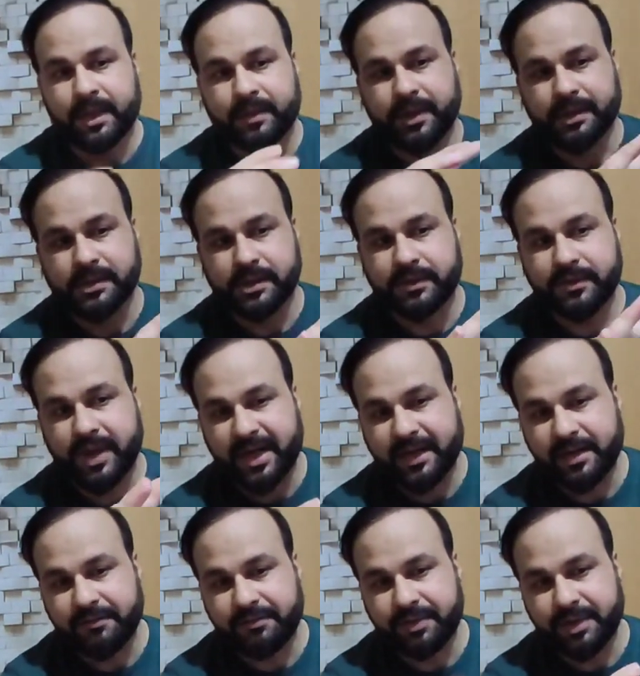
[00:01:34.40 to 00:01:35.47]
There's a
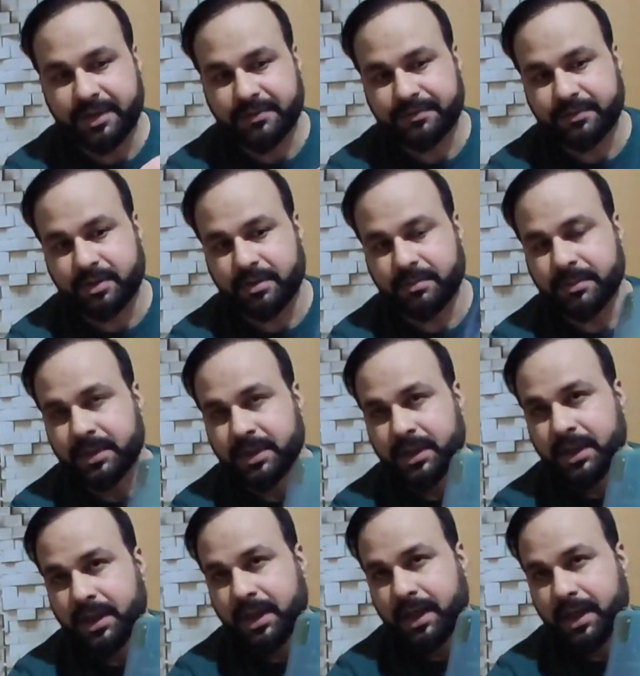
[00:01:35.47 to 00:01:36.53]
gradient finish from
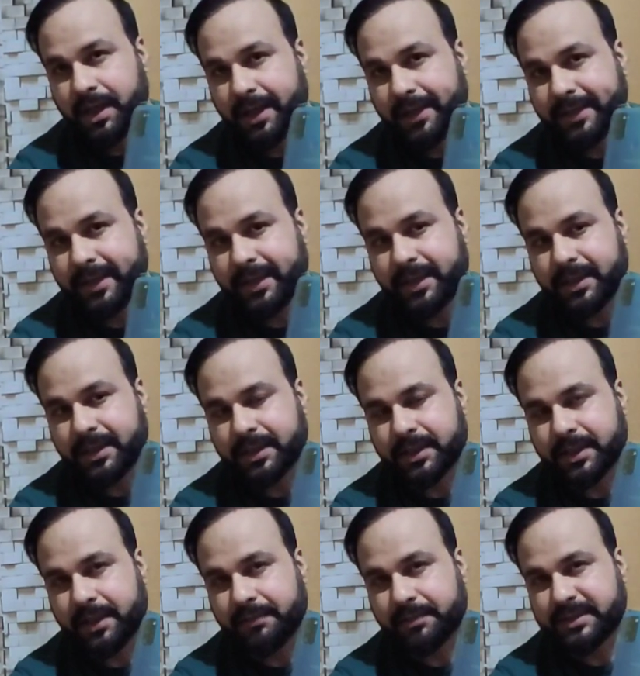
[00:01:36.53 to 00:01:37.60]
I think
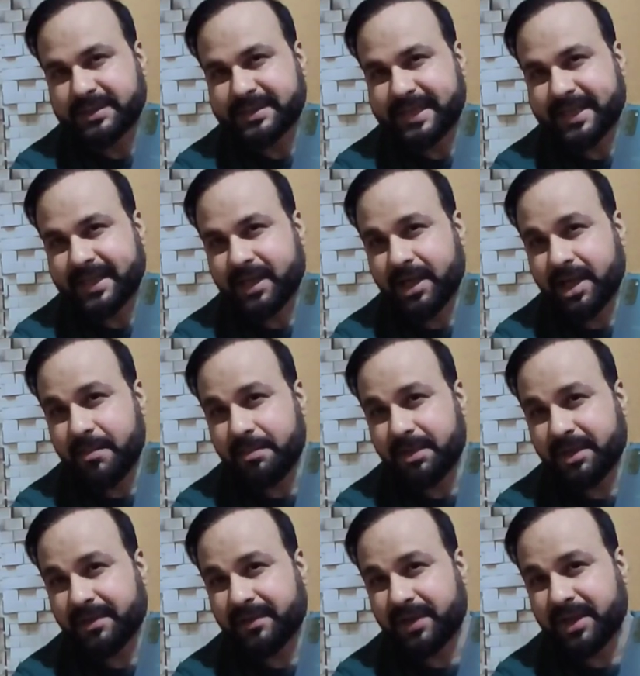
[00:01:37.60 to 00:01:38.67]
I would say lemon
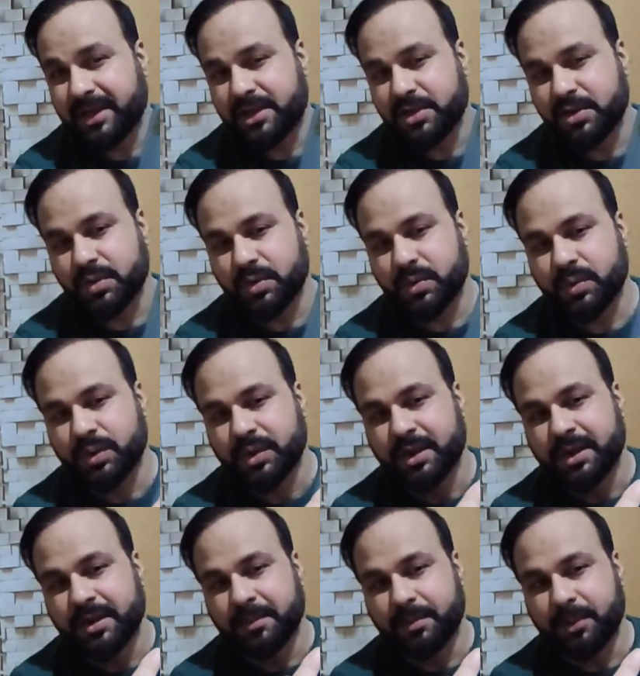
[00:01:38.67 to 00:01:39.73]
green to
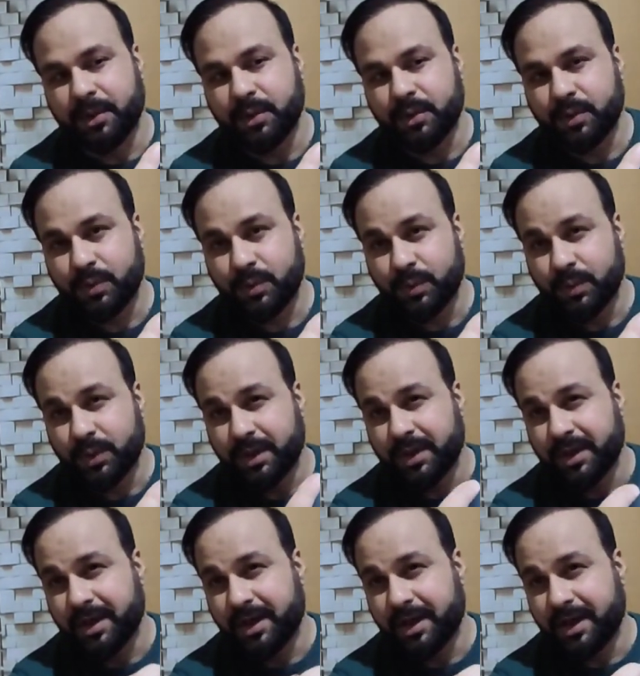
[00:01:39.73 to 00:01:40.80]
blue,
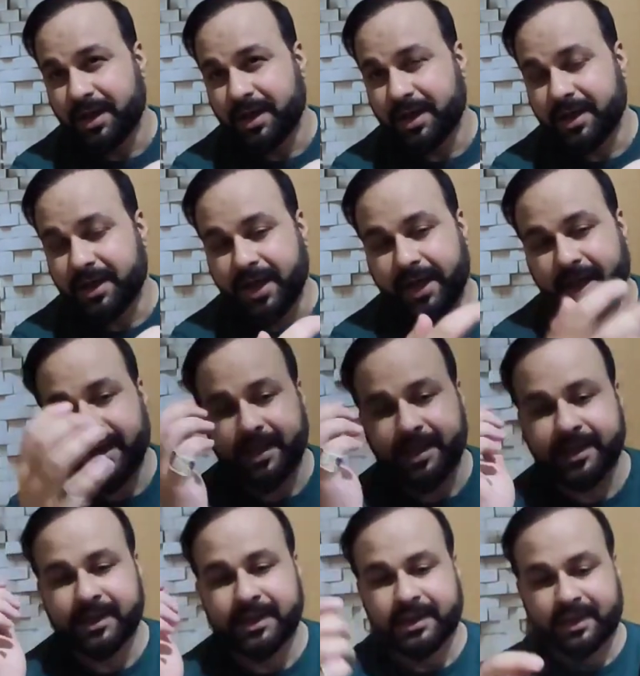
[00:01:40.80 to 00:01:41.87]
and
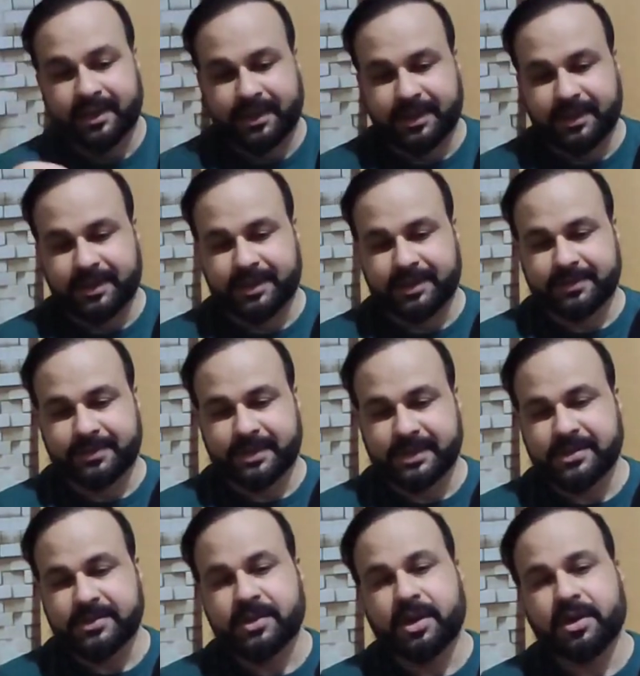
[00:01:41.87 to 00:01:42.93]
this
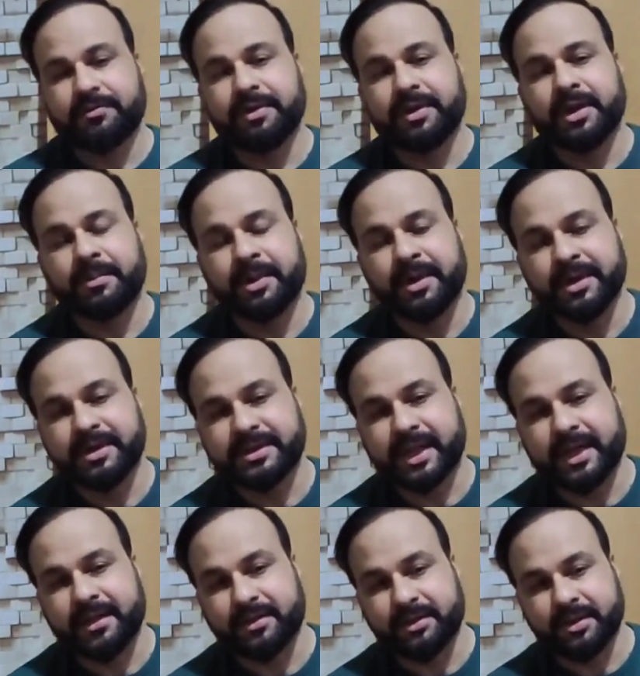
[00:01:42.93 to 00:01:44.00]
has got fingerprint
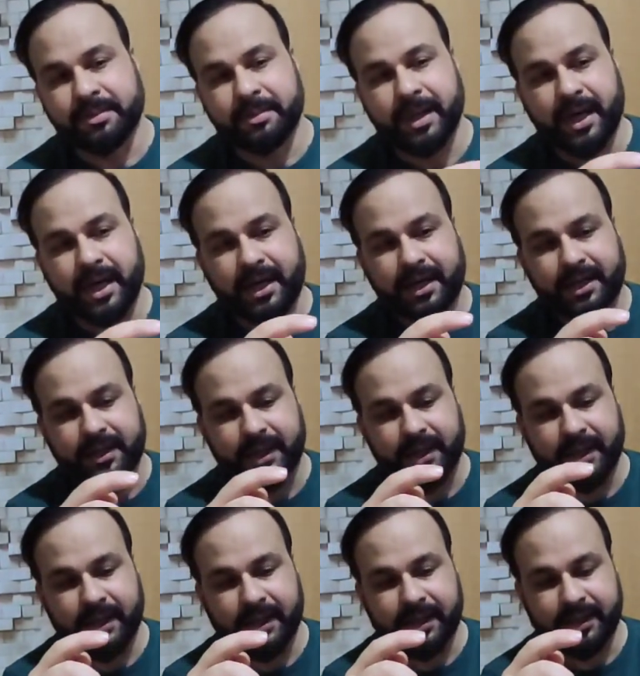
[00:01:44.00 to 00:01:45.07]
scanner on the back,
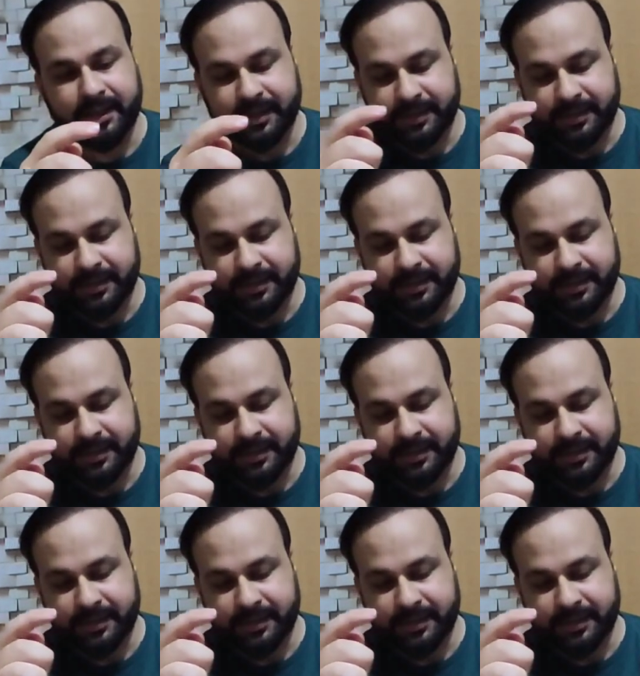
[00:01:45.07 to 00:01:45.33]
and